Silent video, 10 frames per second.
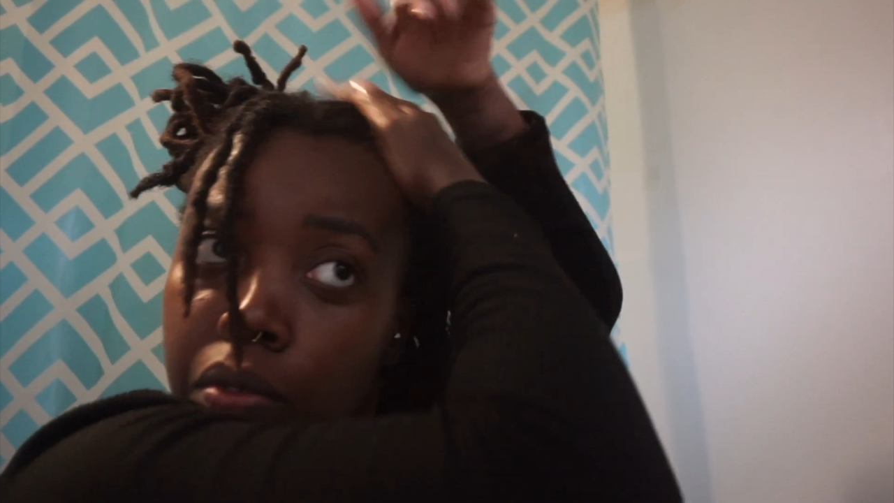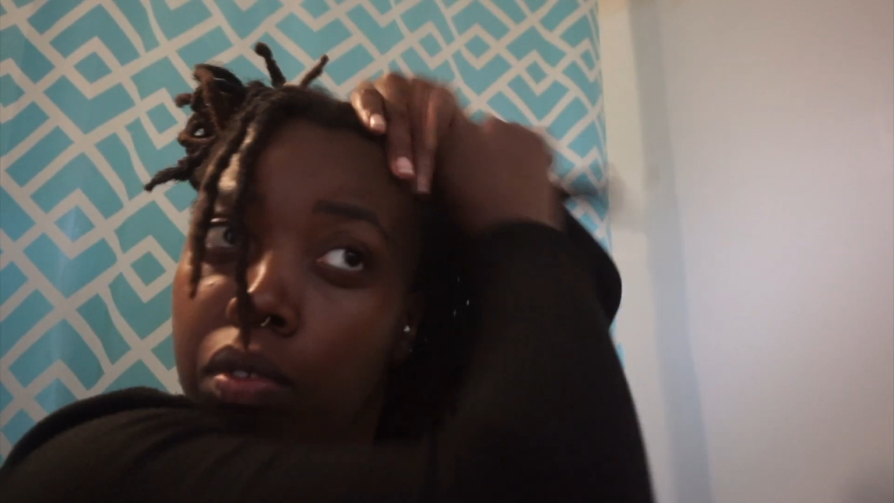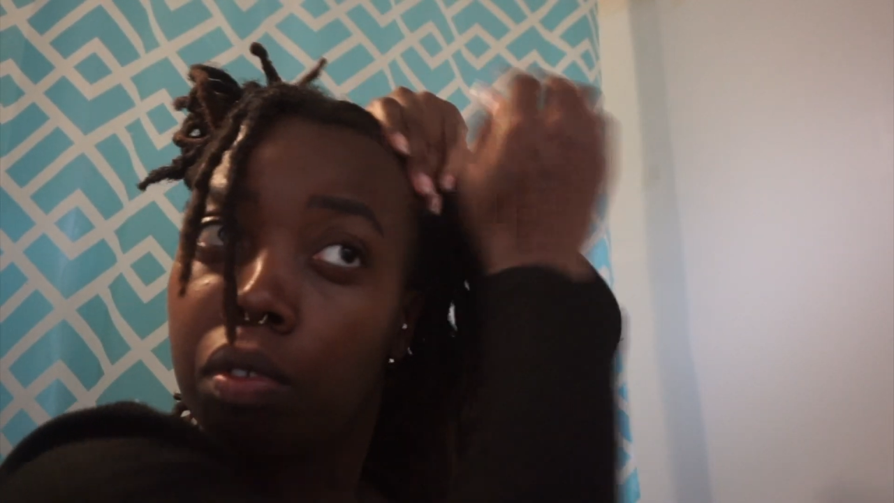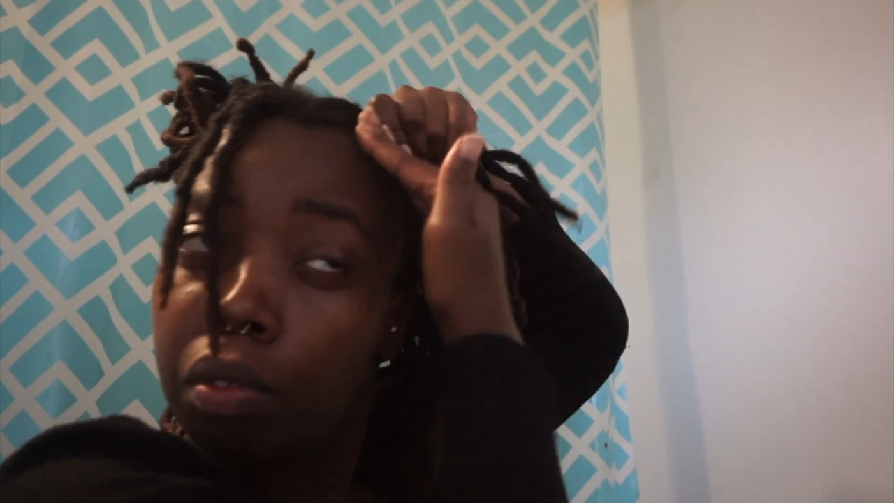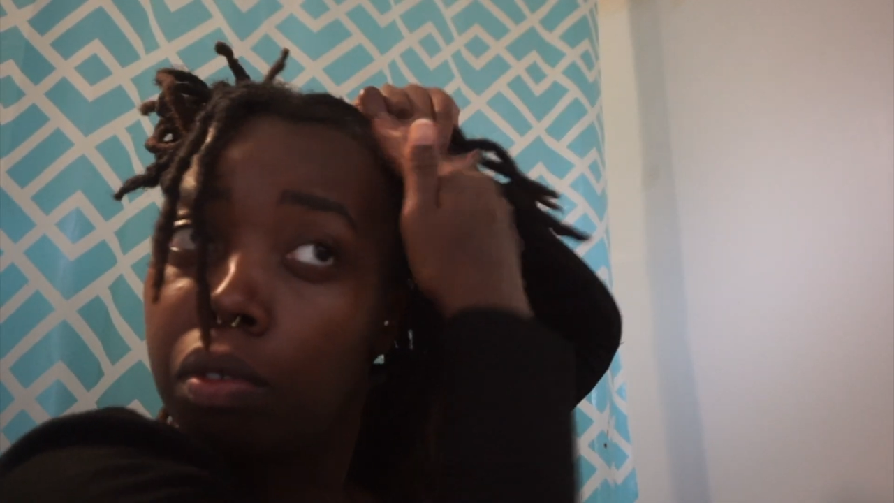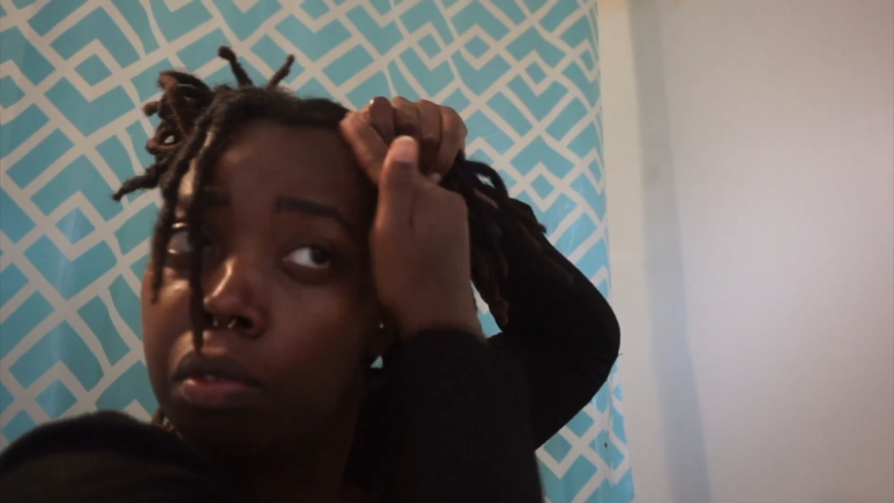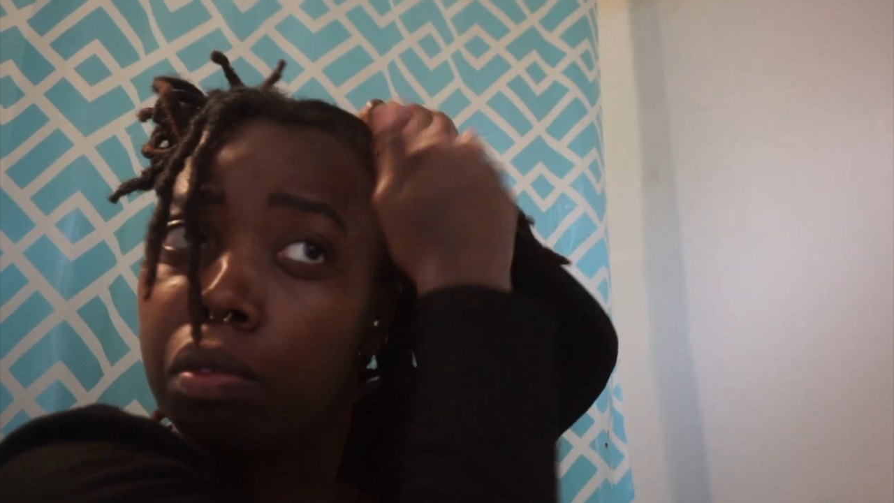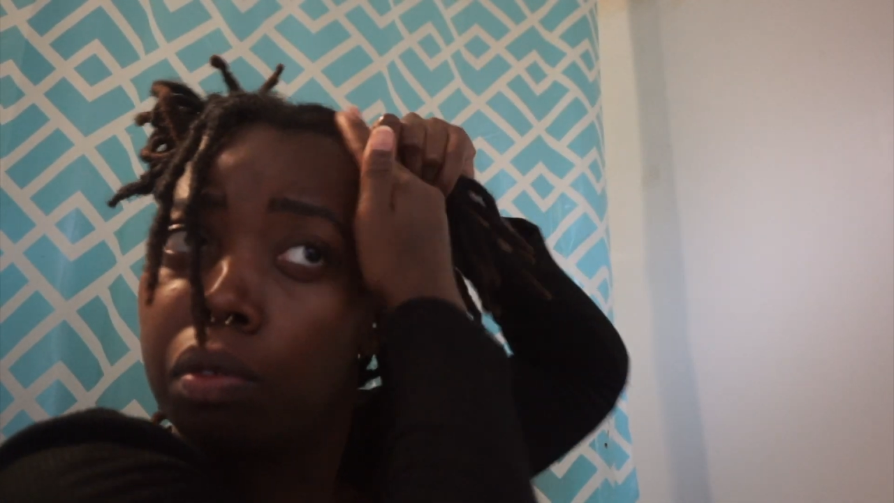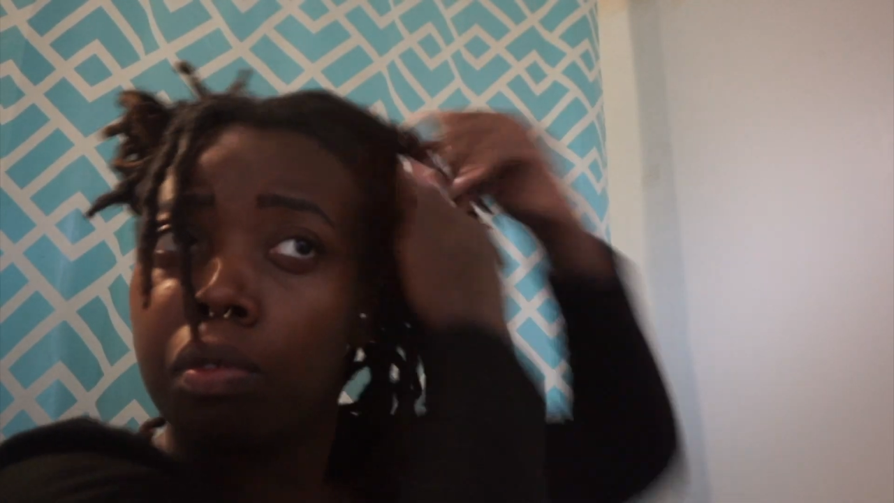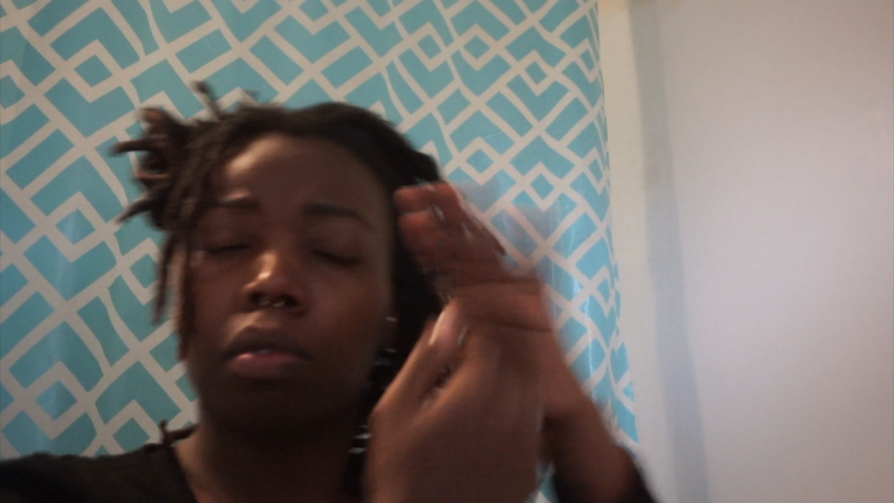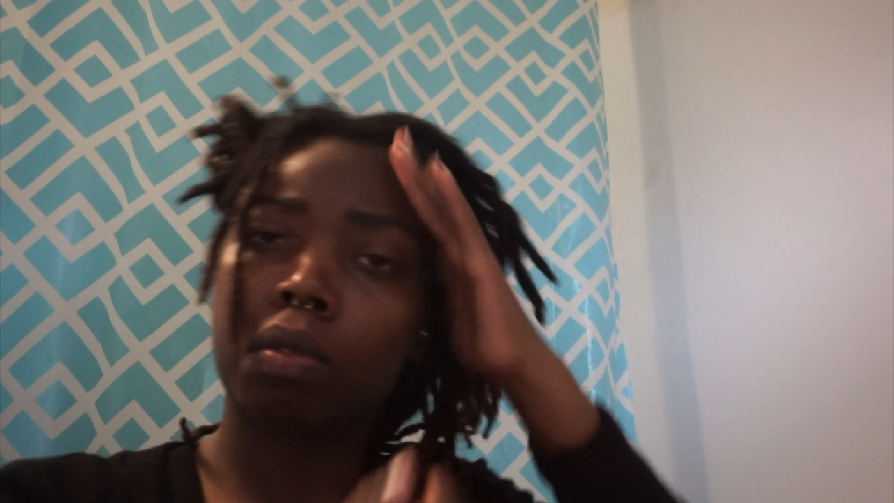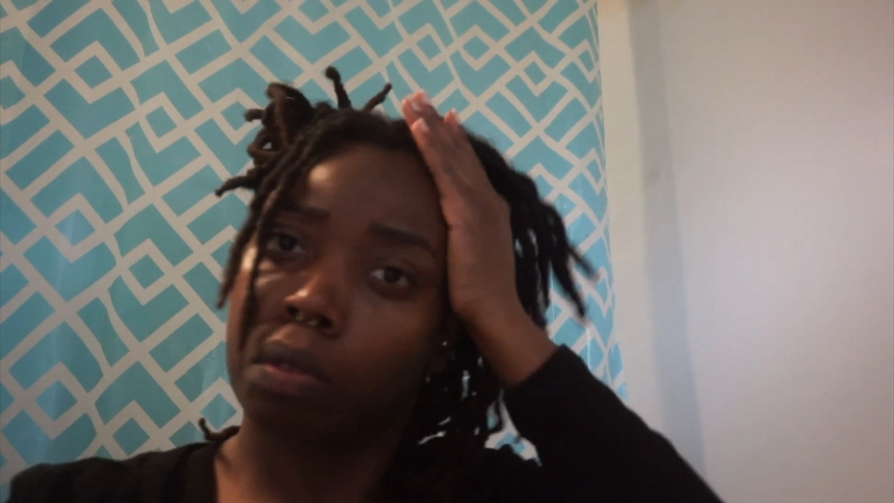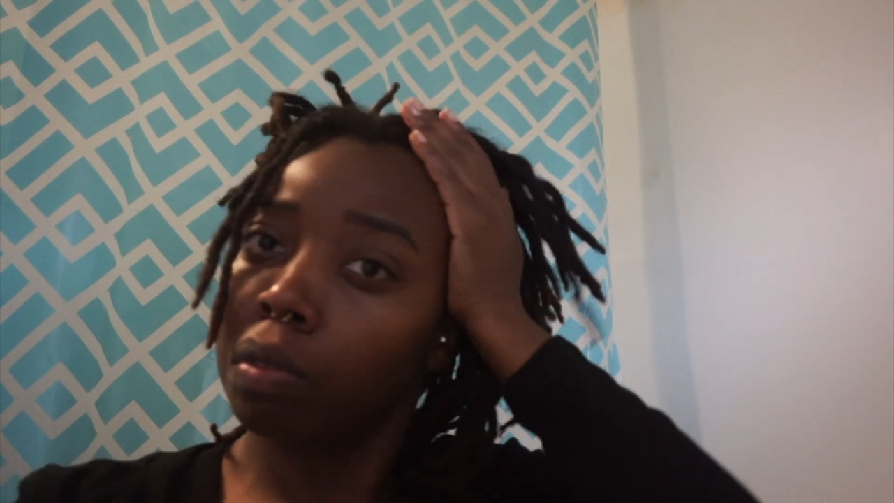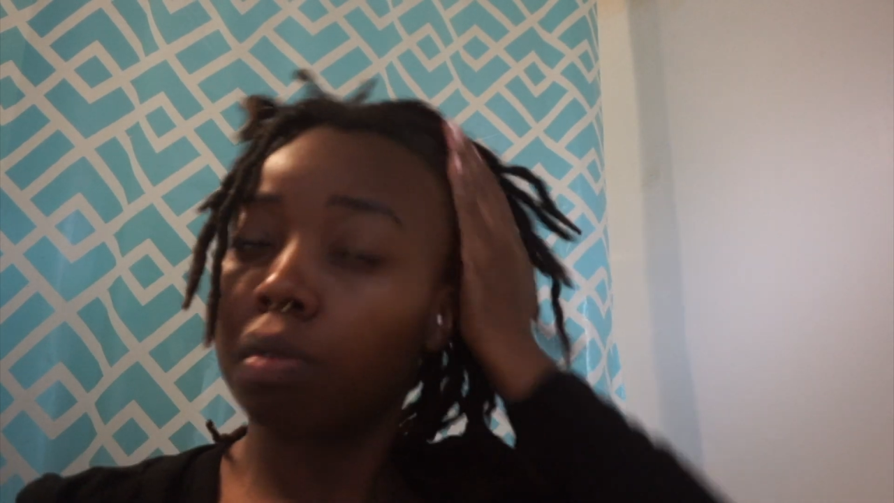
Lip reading: And that's probably the bit